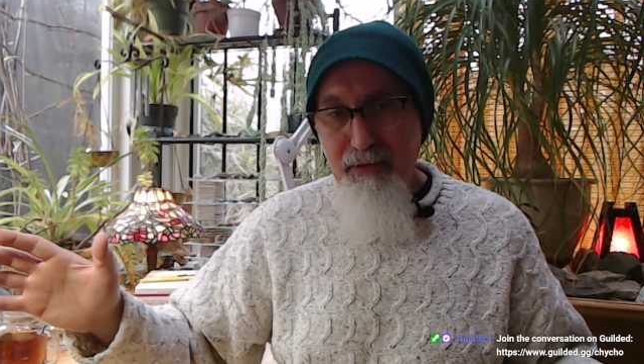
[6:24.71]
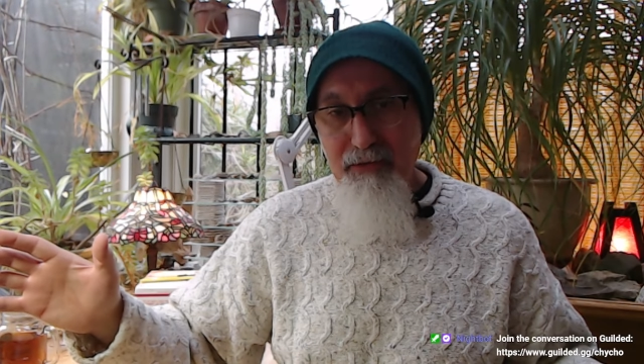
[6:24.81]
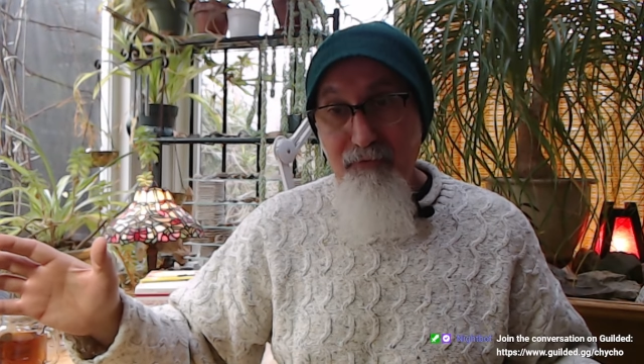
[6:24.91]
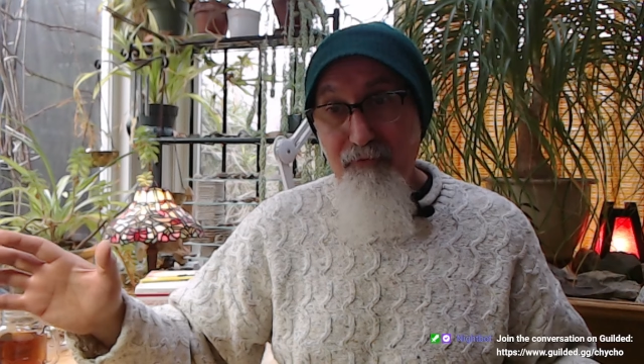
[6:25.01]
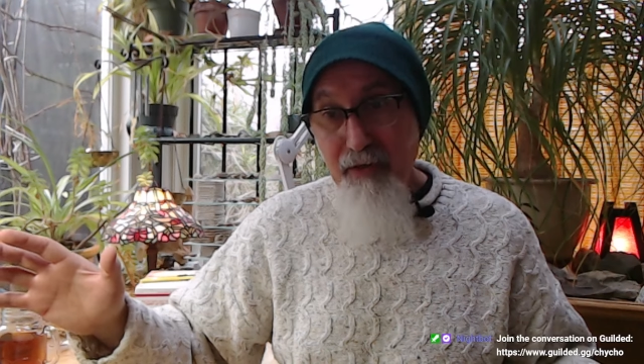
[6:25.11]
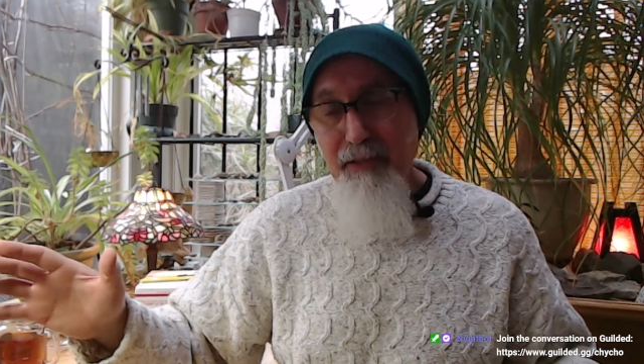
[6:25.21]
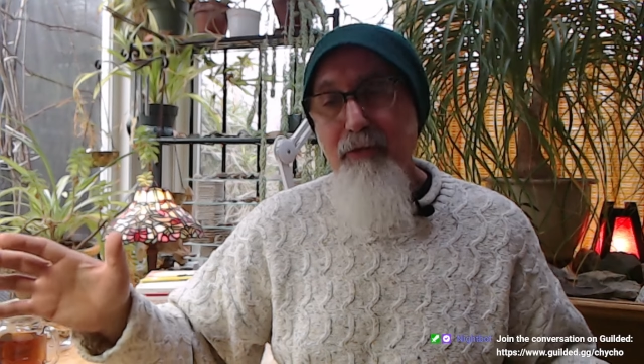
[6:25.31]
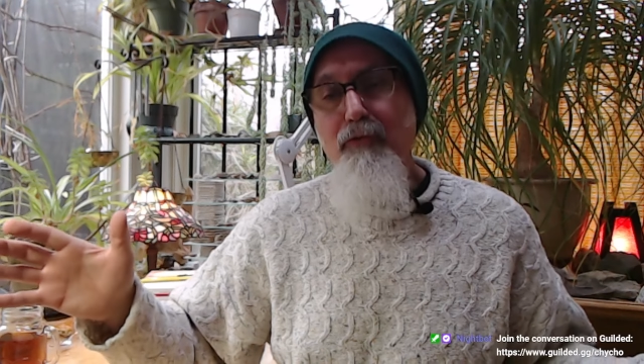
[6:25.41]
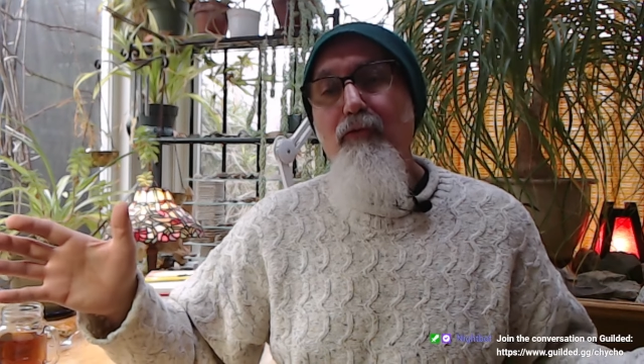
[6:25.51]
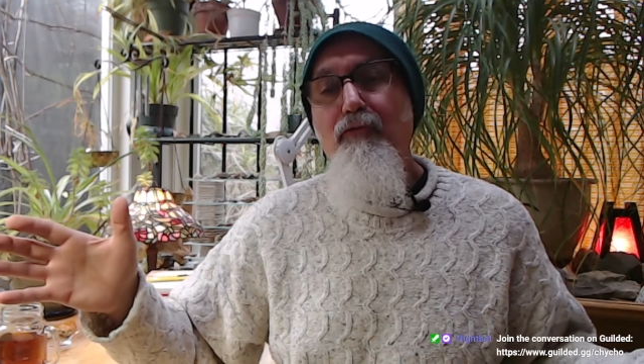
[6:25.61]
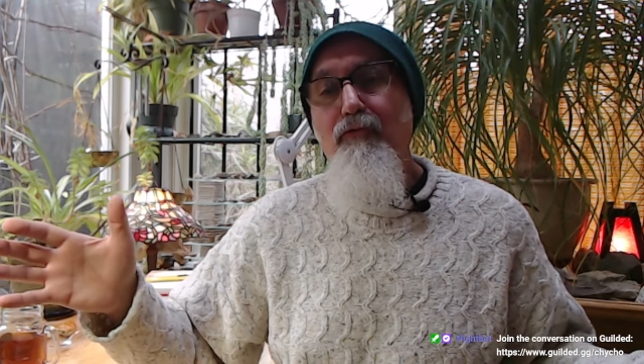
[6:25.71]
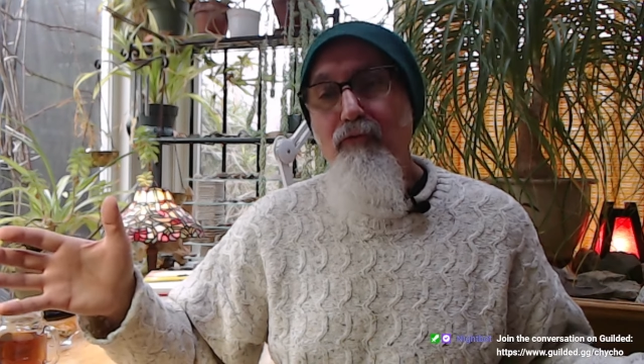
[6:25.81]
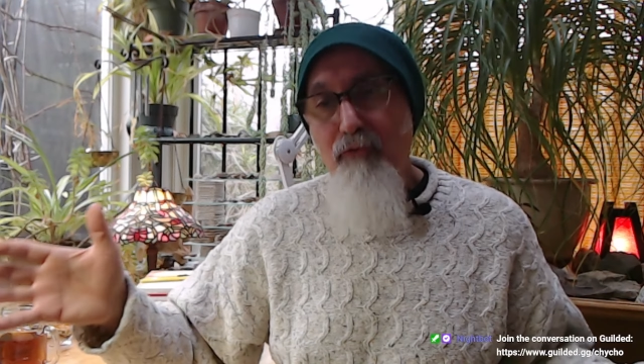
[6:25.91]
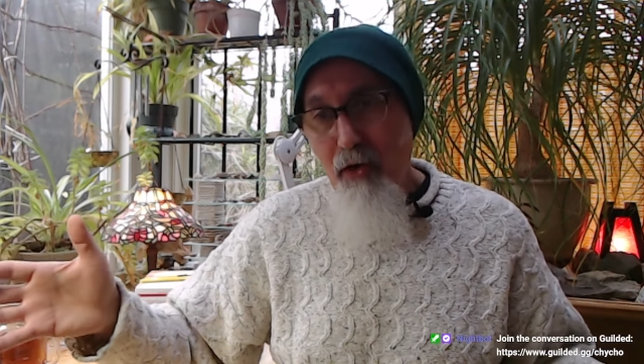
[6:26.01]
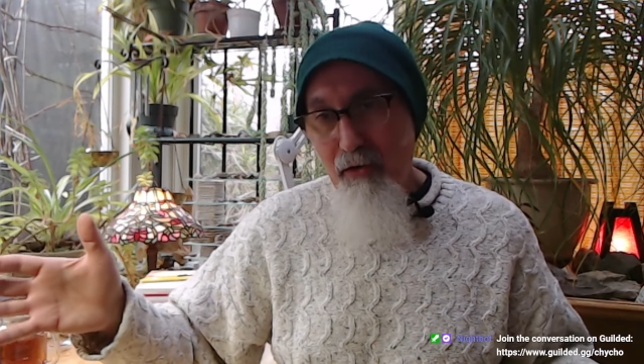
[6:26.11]
It's fucking
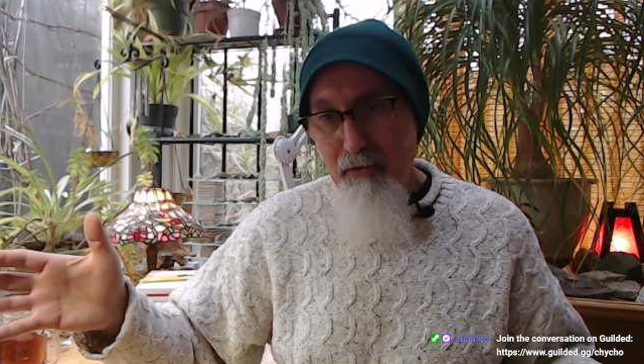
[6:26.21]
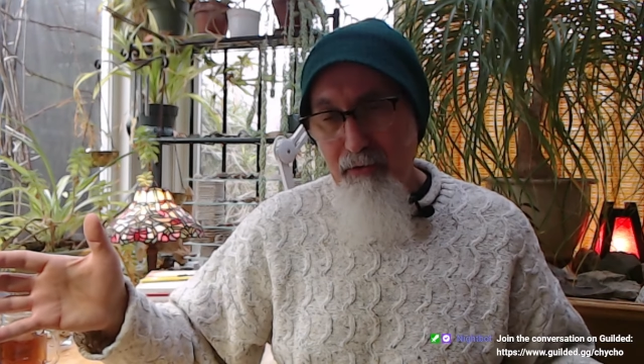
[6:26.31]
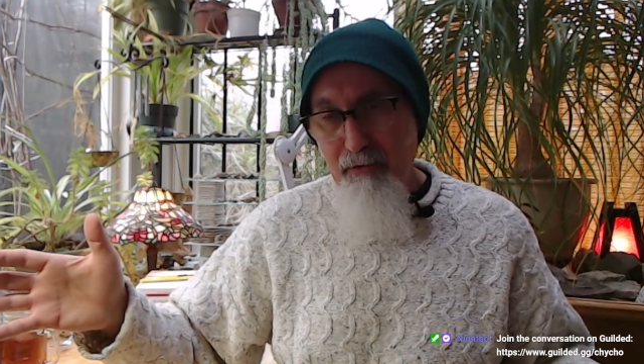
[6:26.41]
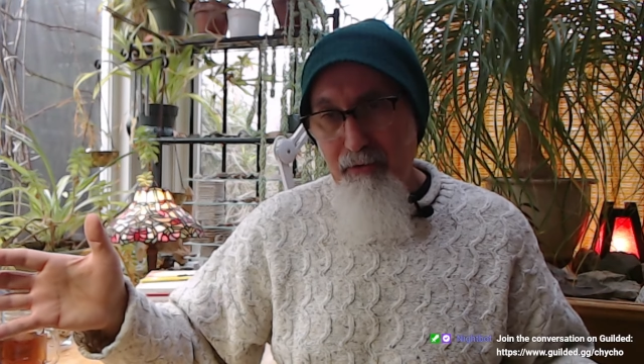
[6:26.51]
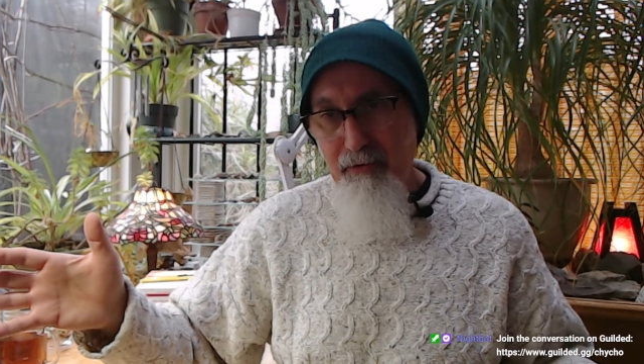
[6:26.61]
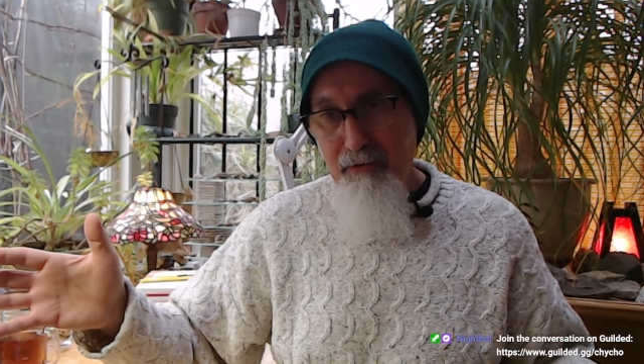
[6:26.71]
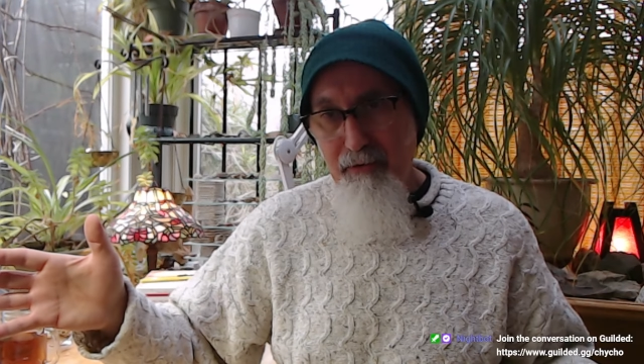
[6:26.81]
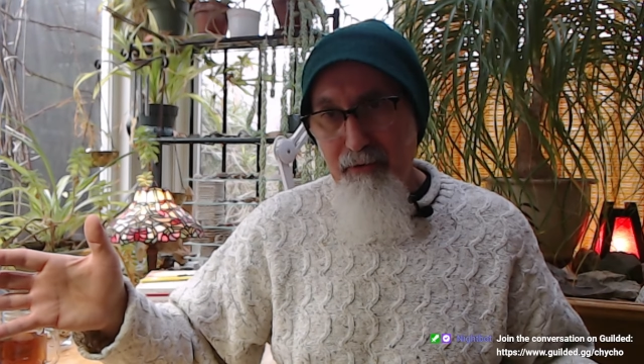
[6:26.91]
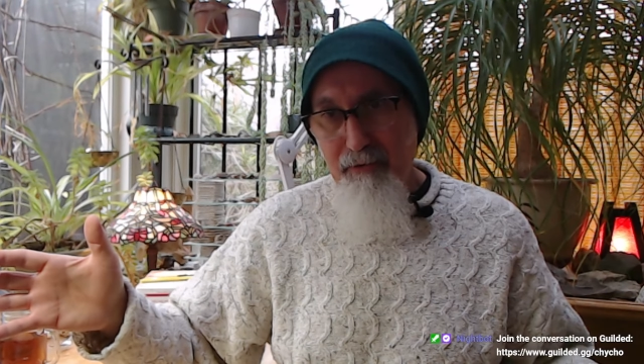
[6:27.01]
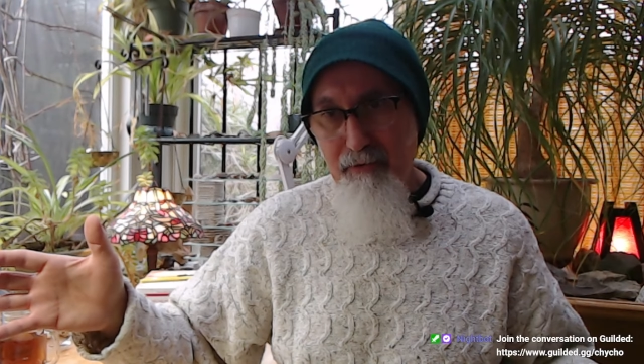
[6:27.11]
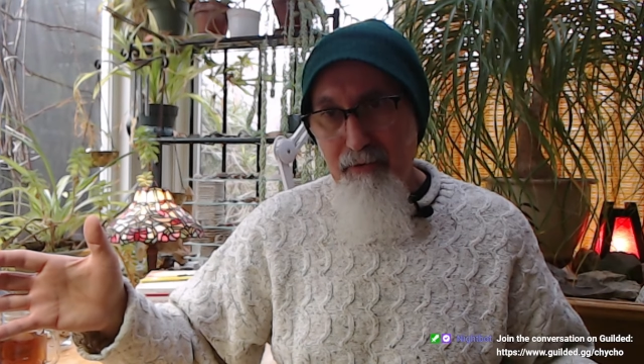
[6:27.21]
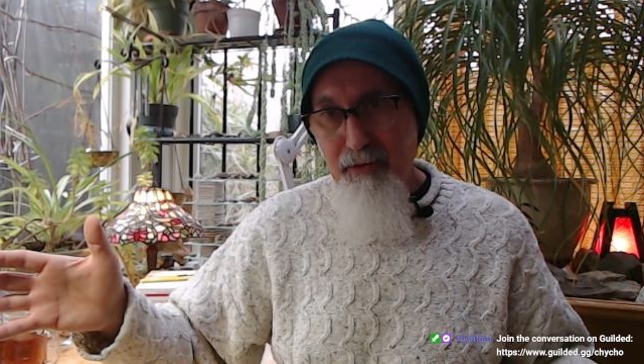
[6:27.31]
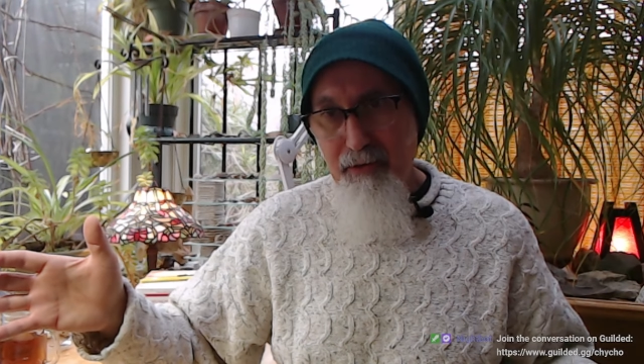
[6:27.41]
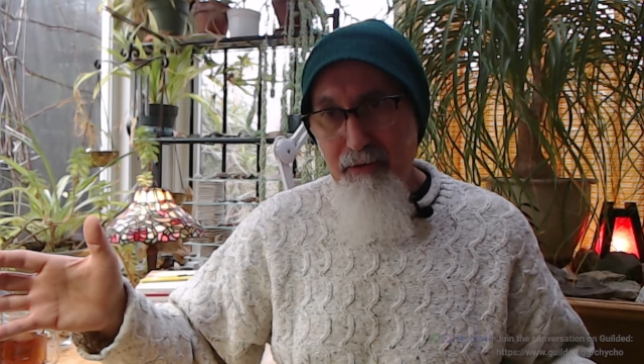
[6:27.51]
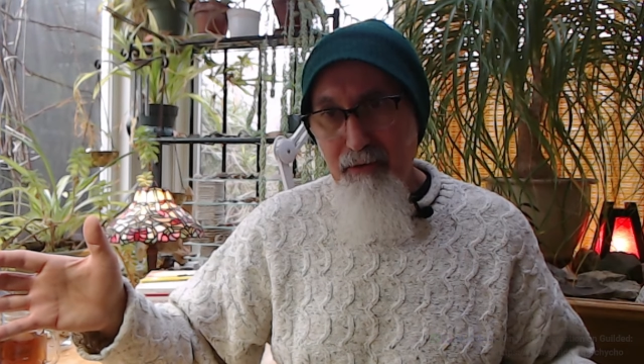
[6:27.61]
wrong,
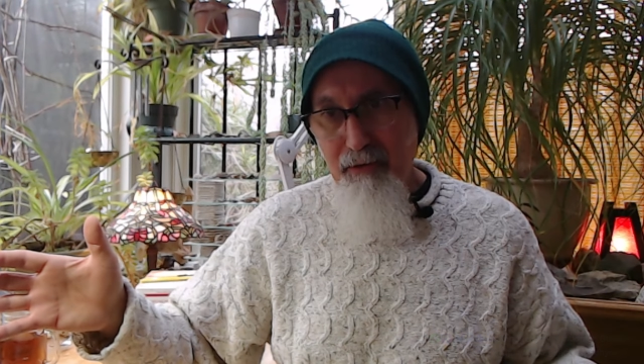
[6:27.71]
right?